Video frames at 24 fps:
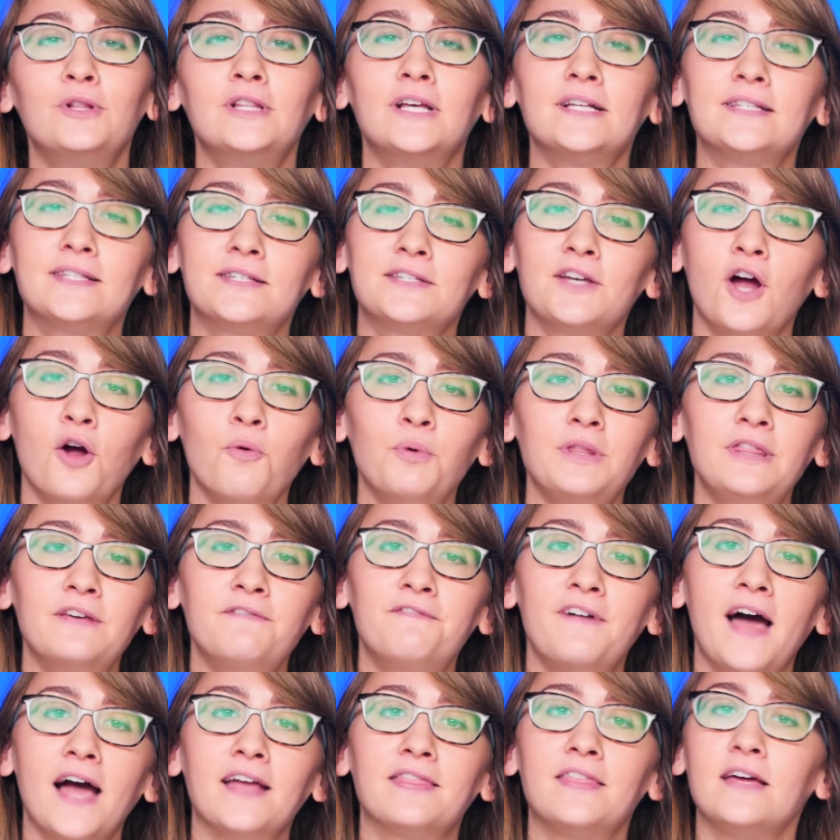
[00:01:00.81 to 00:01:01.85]
Well, let's start with
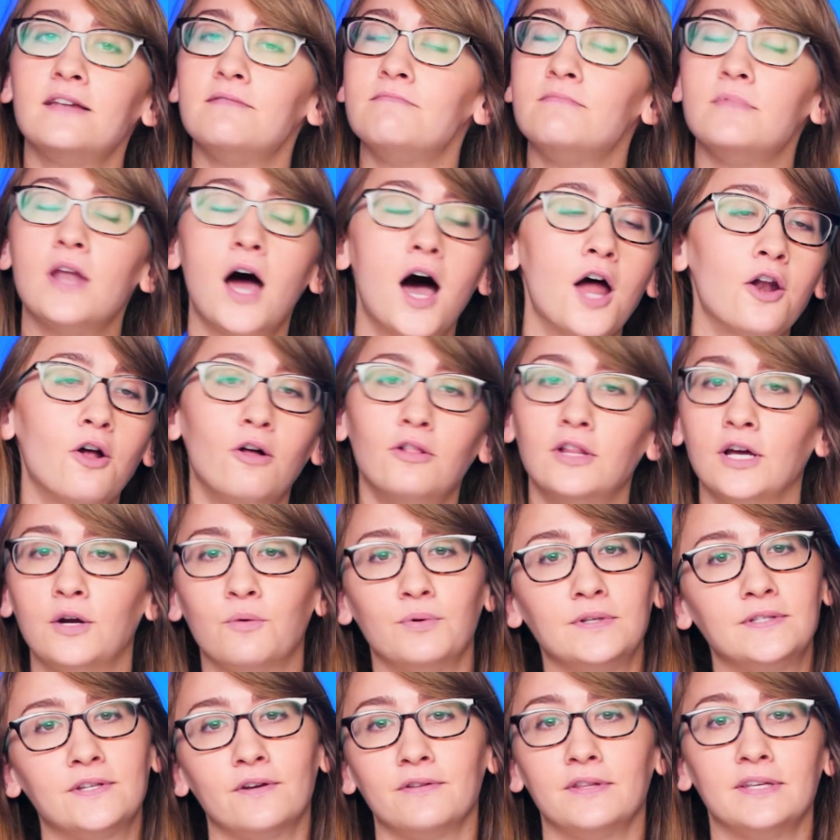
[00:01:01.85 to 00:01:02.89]
the fact that not all
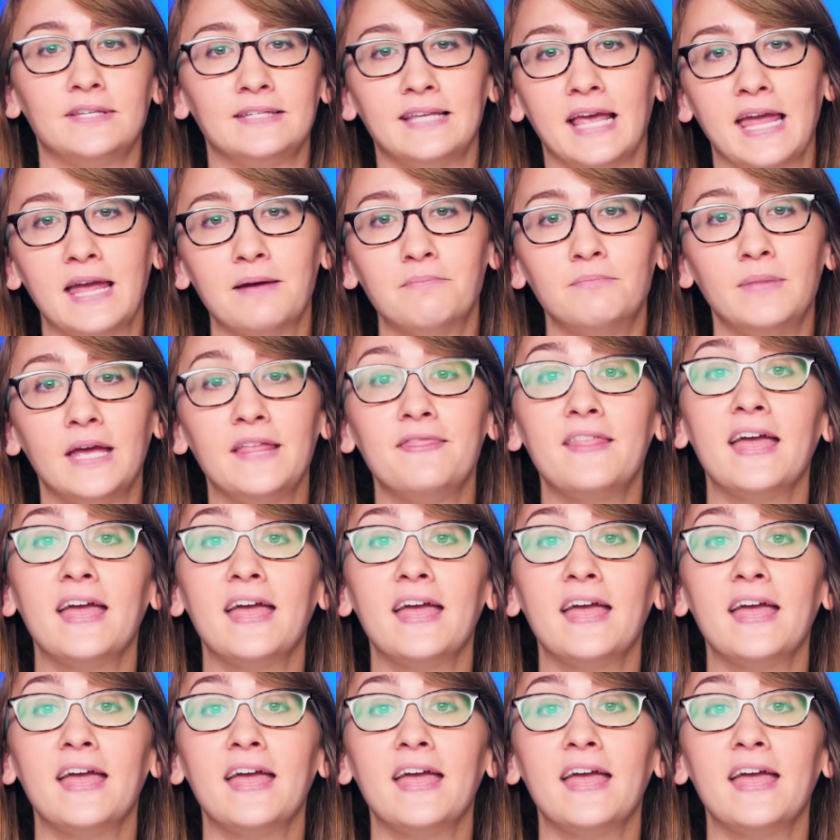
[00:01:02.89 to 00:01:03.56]
liquids are the same, and